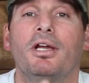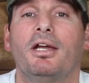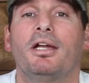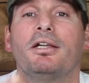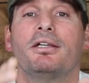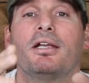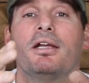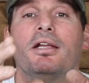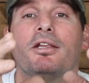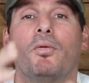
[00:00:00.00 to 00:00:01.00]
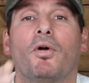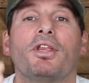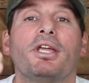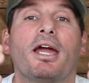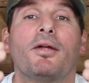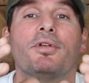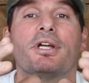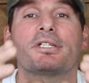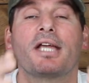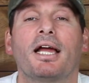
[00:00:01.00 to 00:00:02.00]
and they want the
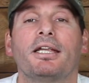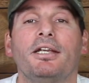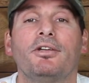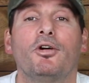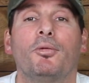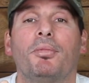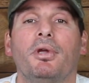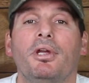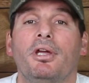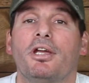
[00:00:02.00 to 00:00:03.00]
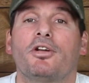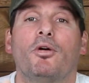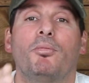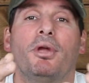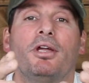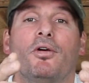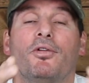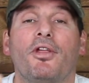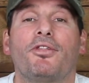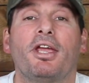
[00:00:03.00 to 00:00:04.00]
area tidied up. It could be
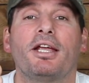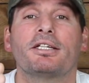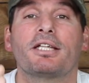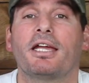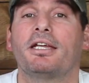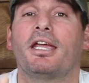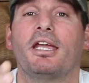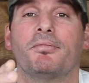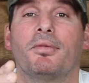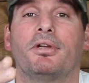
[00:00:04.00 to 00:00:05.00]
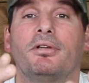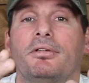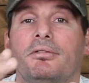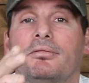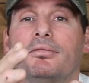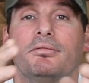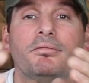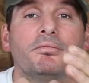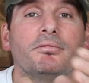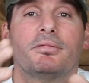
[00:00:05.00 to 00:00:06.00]
other things like keeping
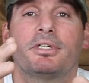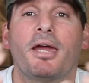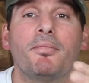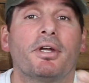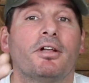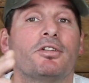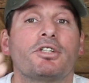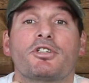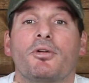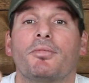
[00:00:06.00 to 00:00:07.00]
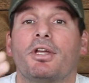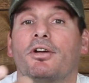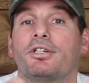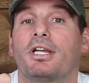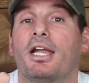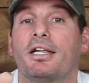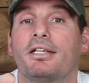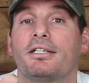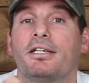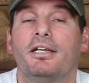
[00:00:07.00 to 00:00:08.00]
chemicals or something on your
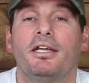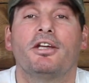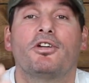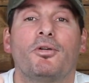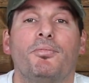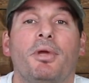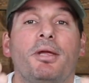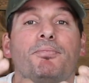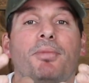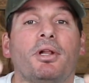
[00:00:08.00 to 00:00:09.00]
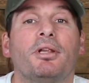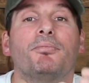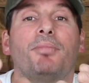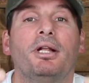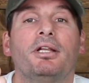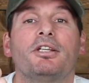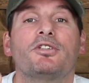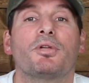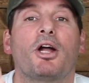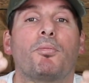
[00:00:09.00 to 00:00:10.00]
land. It could be building
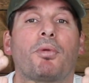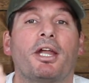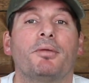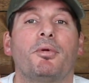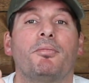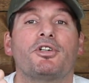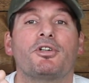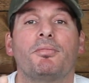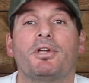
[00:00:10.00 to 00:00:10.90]
buildings without planning permission